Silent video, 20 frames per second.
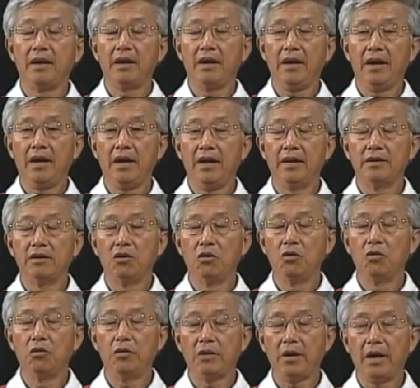And
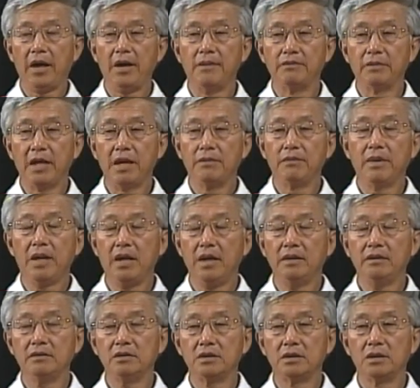O, M, M,
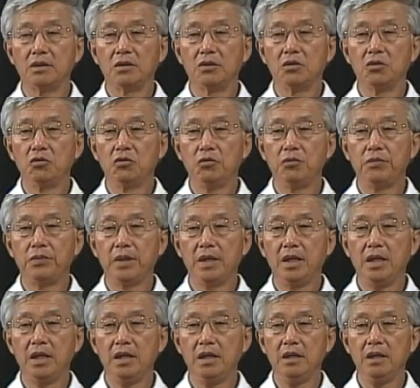N, O,
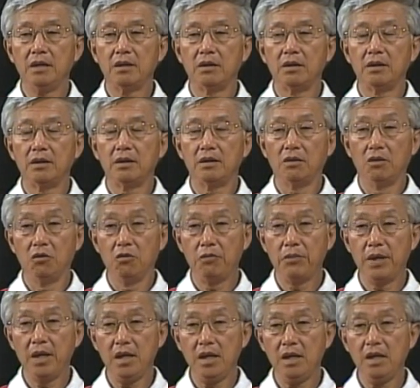P, O,
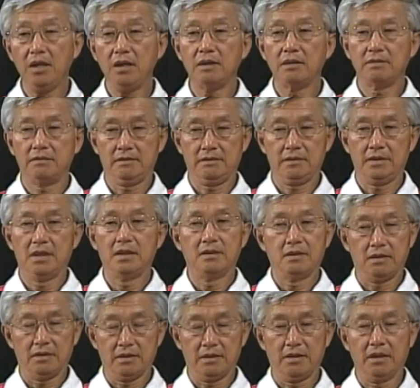P.
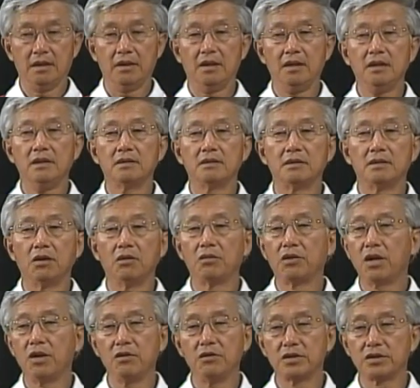
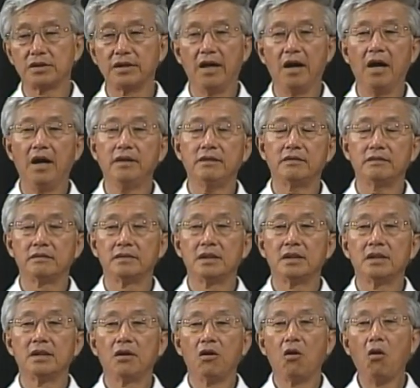OQ is not.
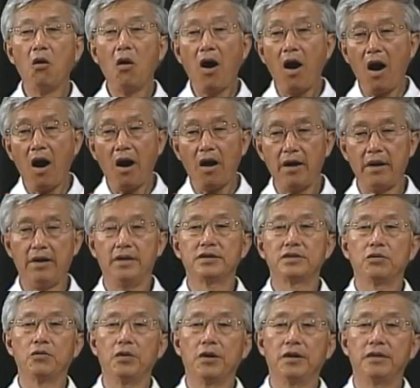OR is
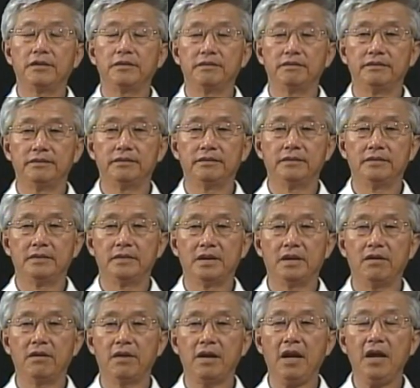a word,
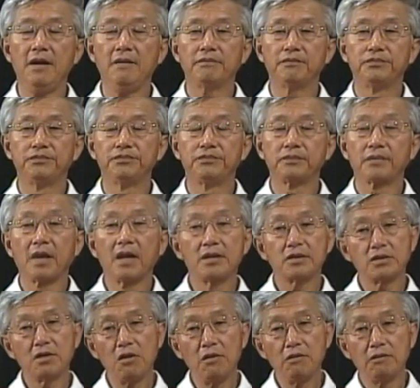okay?
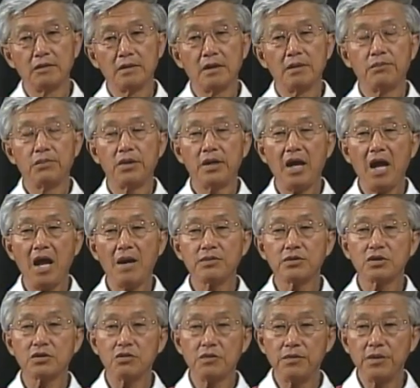So
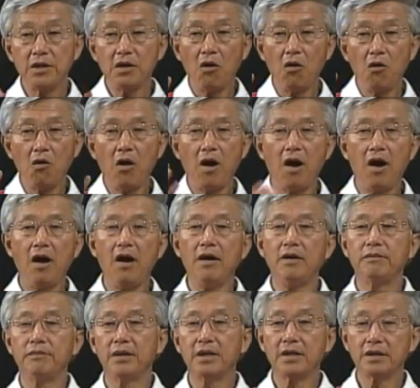perhaps could be OR
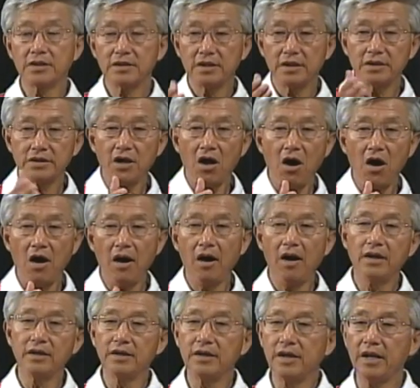because there's R
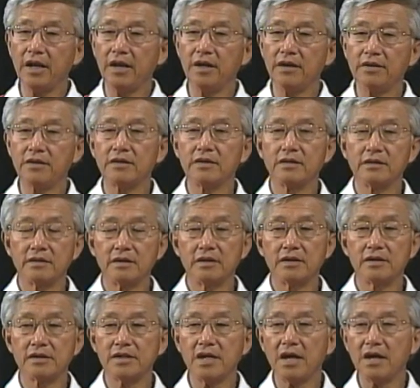underneath in
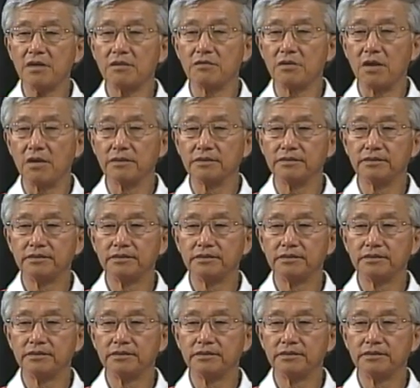the second row,